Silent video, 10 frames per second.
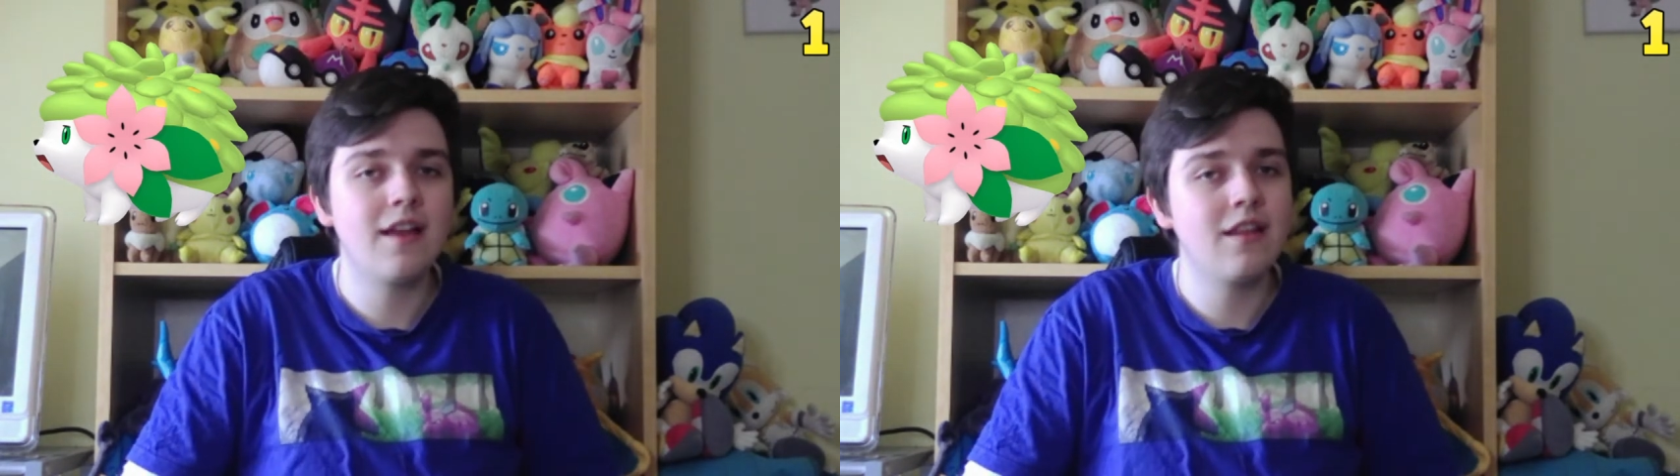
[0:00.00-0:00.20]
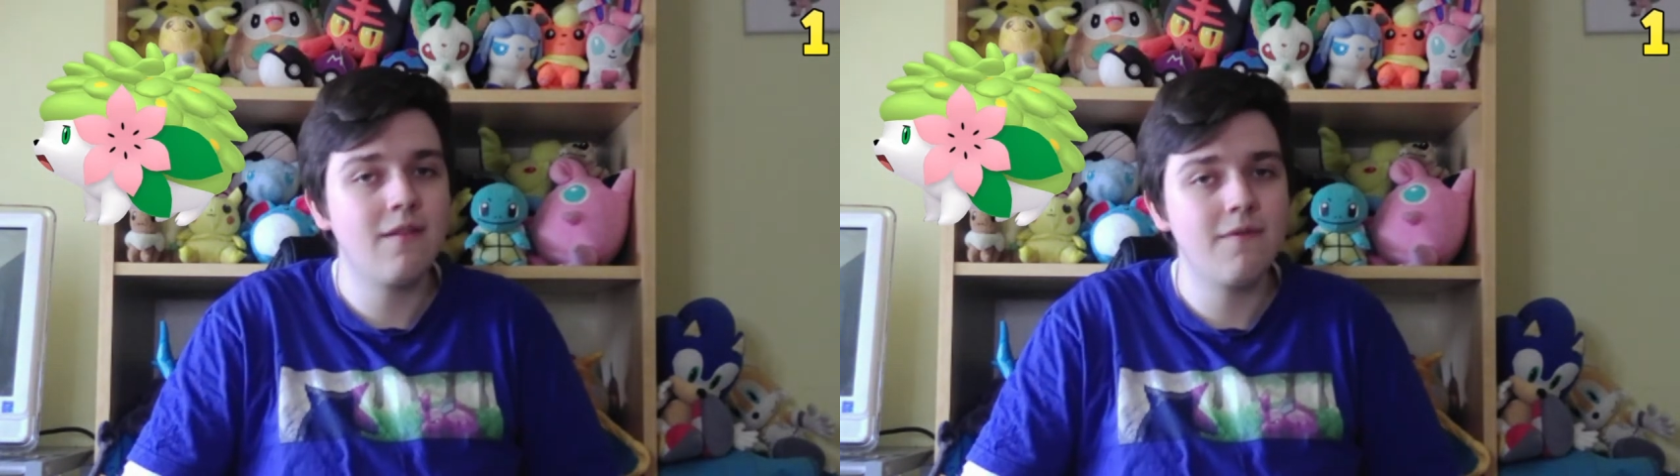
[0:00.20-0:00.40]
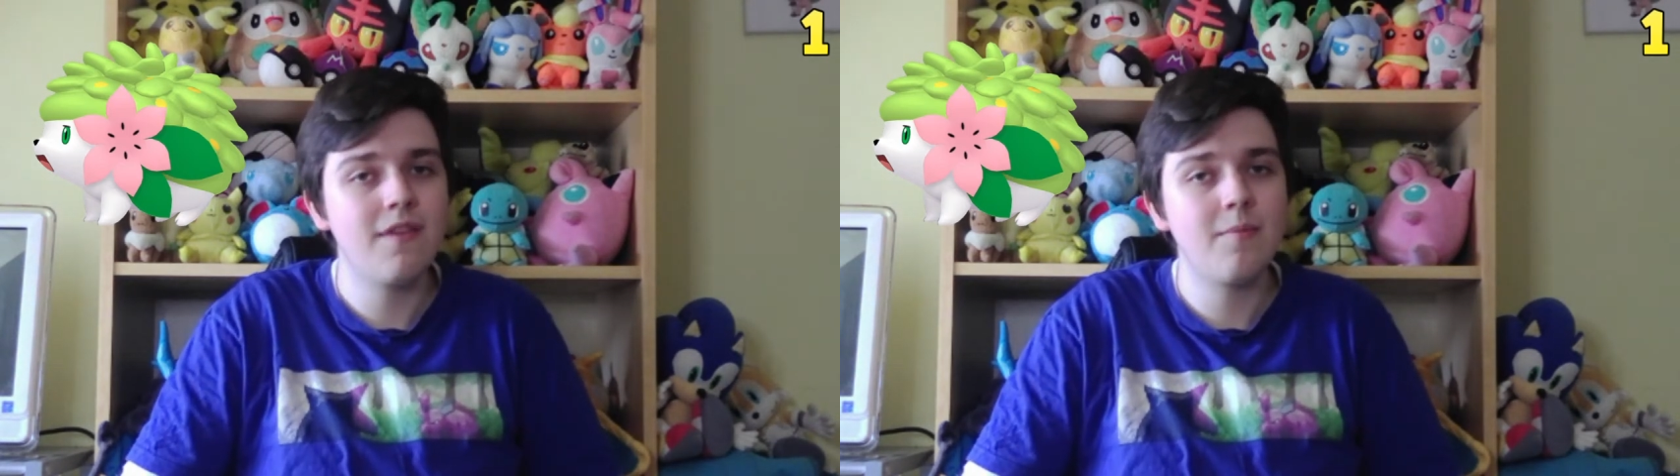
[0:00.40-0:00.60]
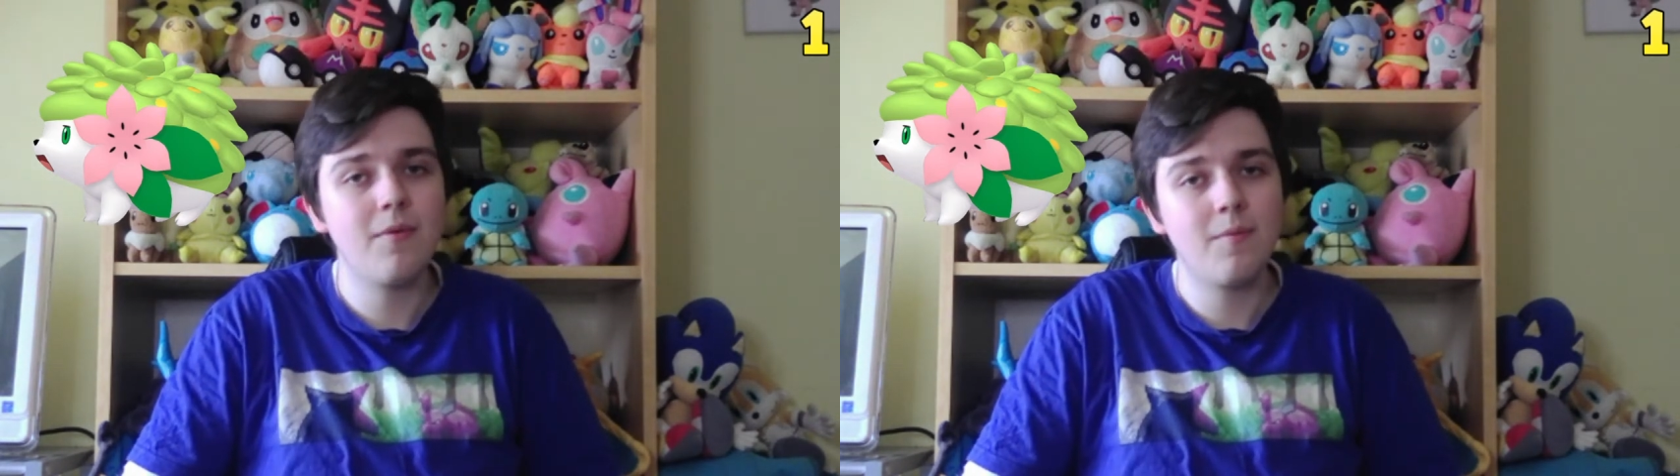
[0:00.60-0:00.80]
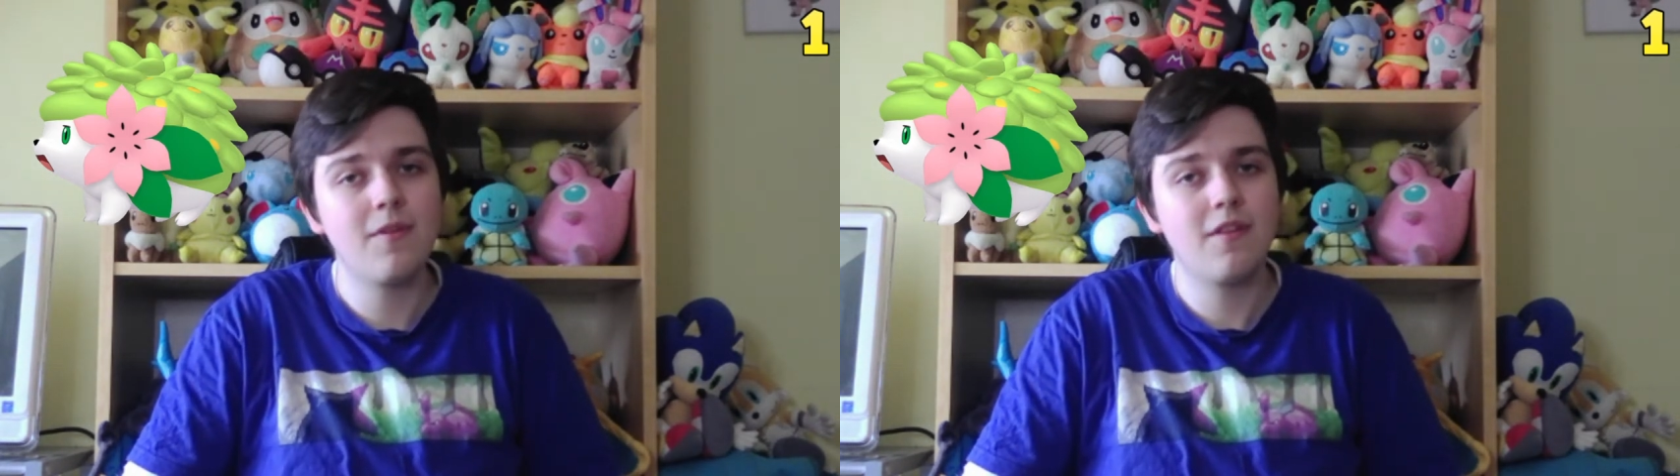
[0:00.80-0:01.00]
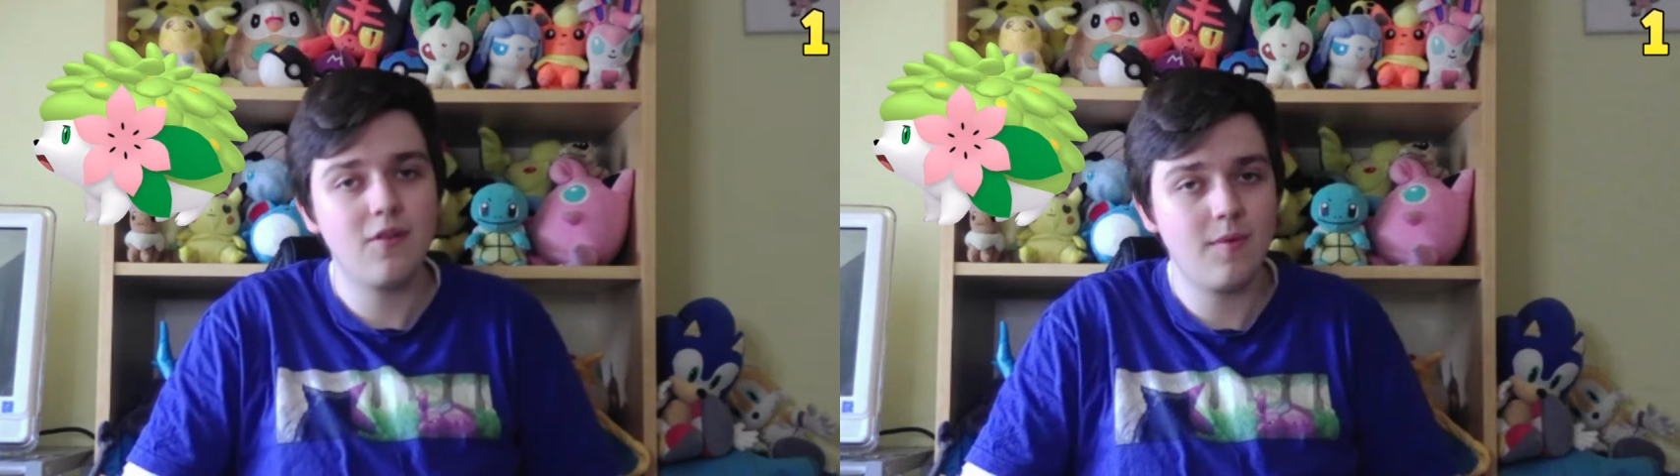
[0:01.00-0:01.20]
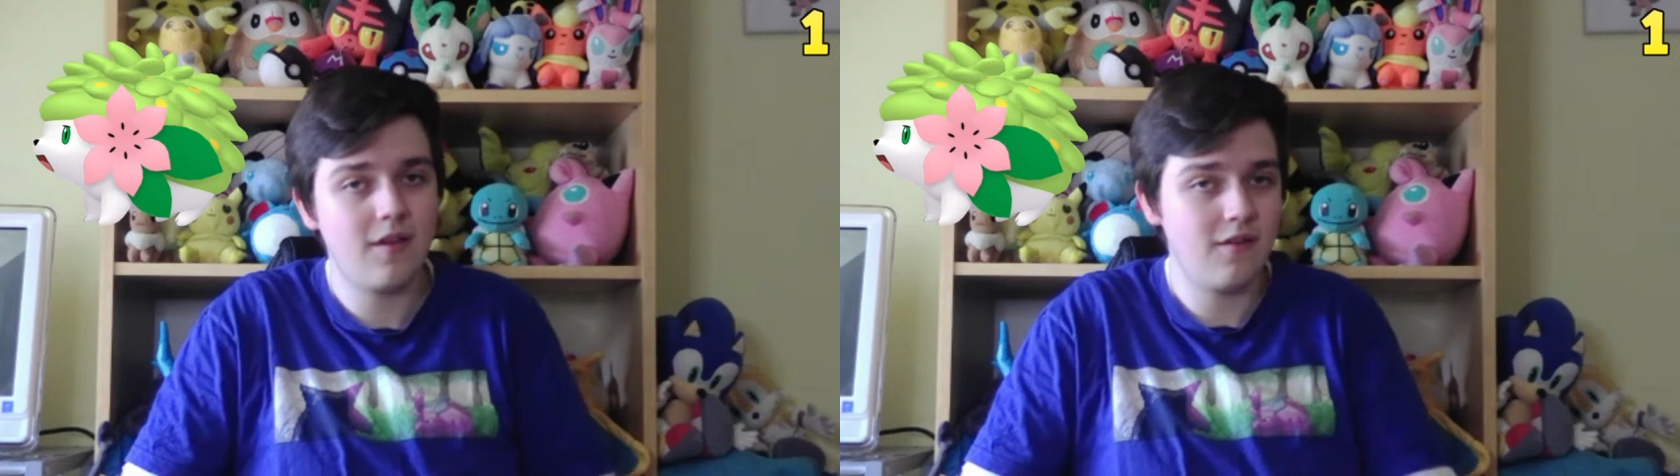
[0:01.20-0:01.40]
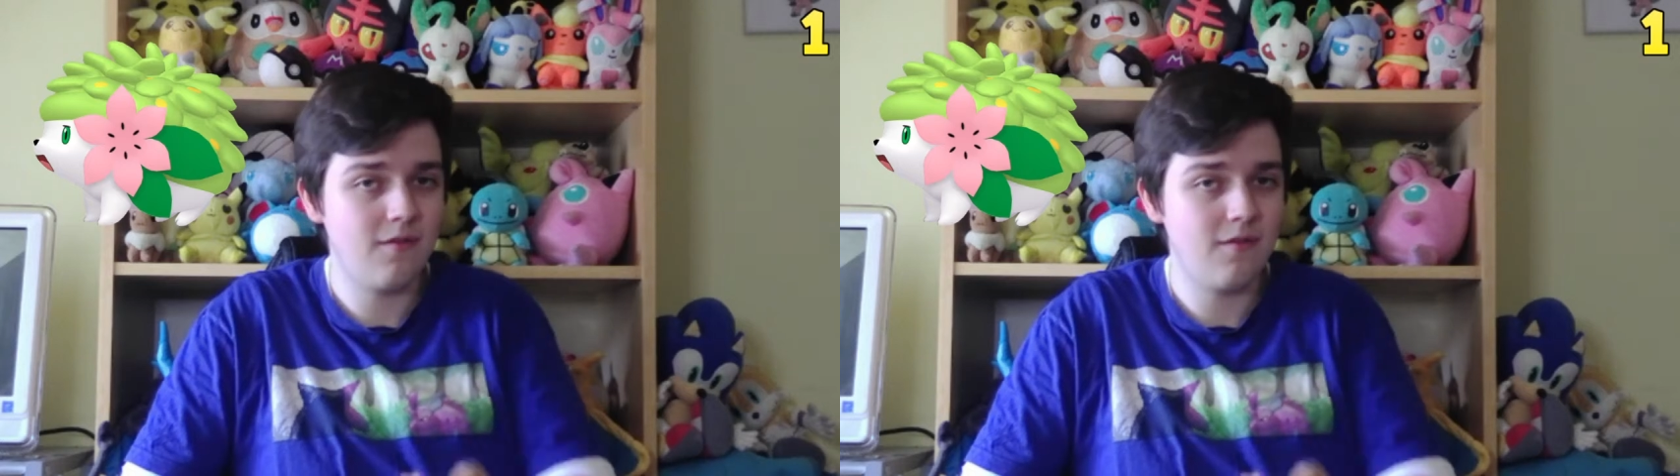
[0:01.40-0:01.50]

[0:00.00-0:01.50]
I love this Pokemon so much.